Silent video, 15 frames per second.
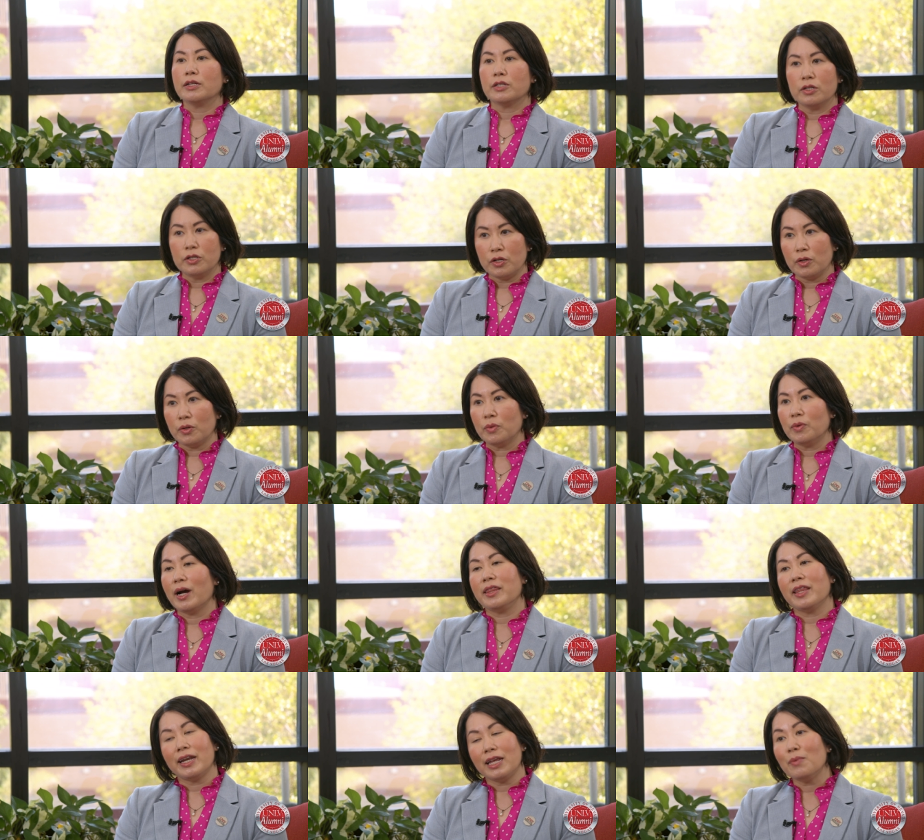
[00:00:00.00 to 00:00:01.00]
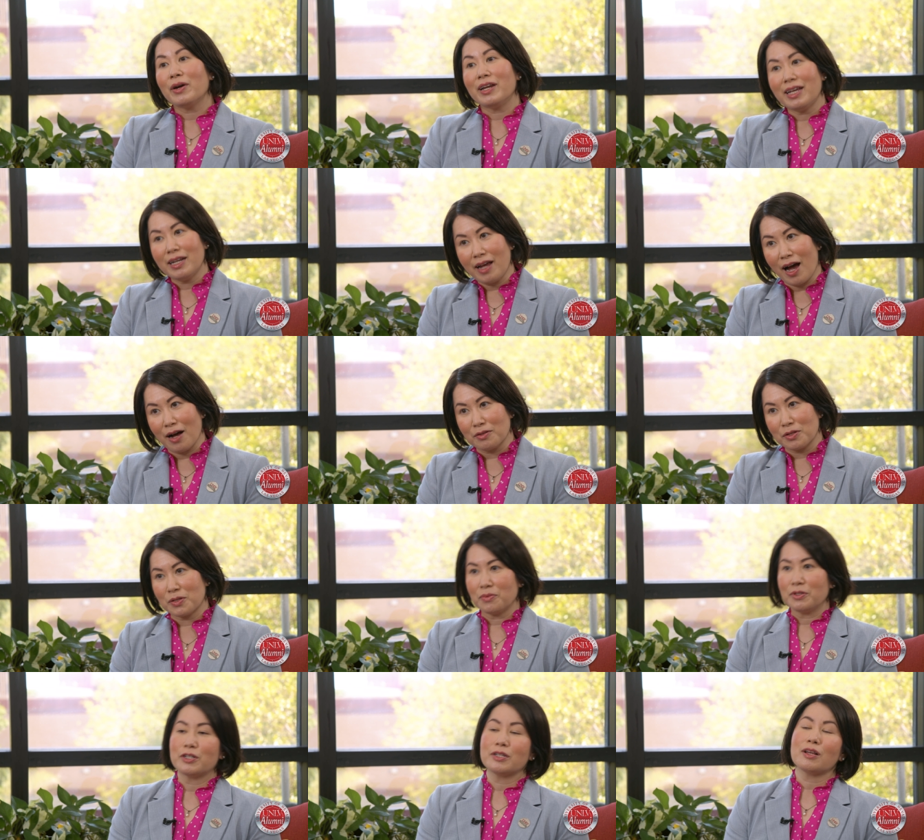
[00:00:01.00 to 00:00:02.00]
to do. And then he went
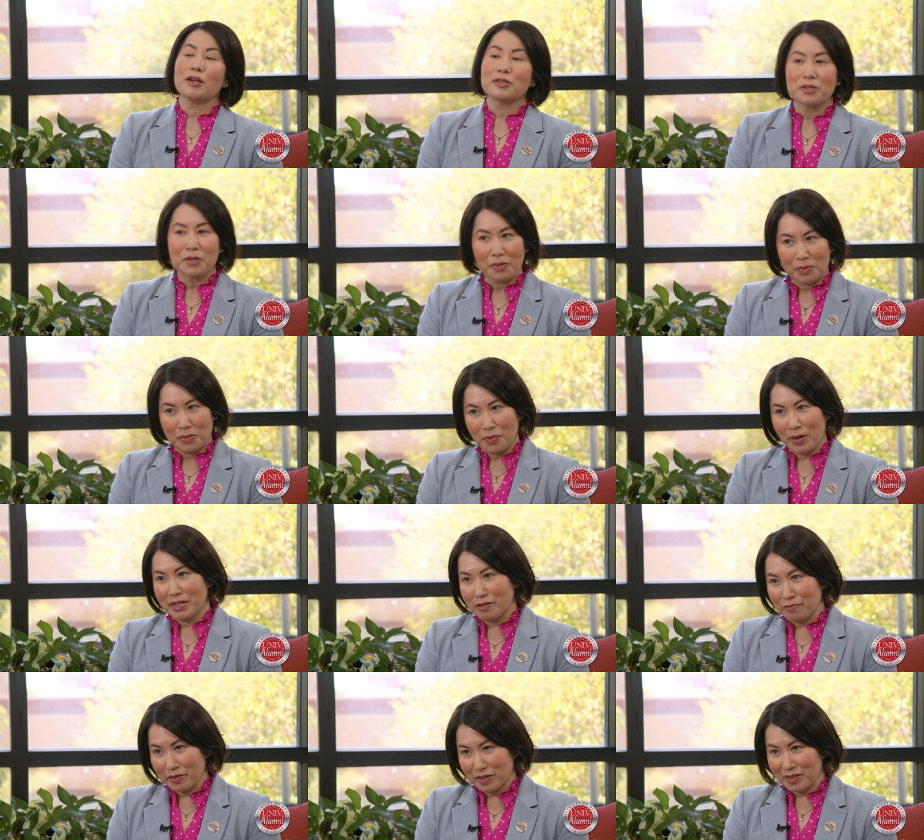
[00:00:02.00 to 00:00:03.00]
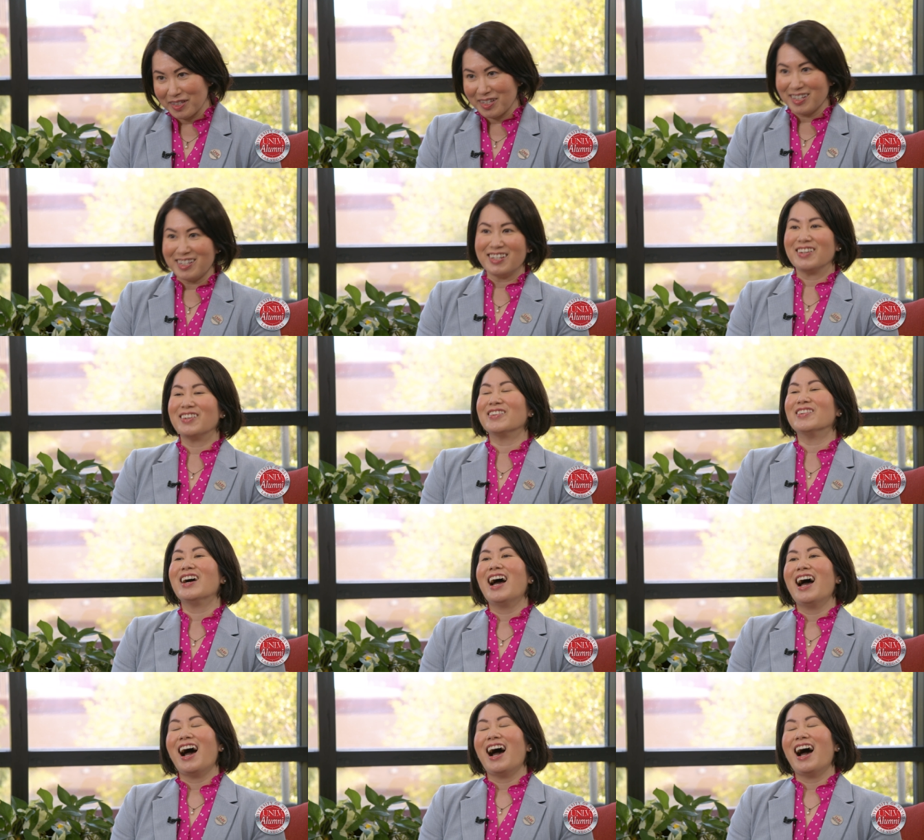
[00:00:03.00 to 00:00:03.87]
in-house, which is also quite difficult to do.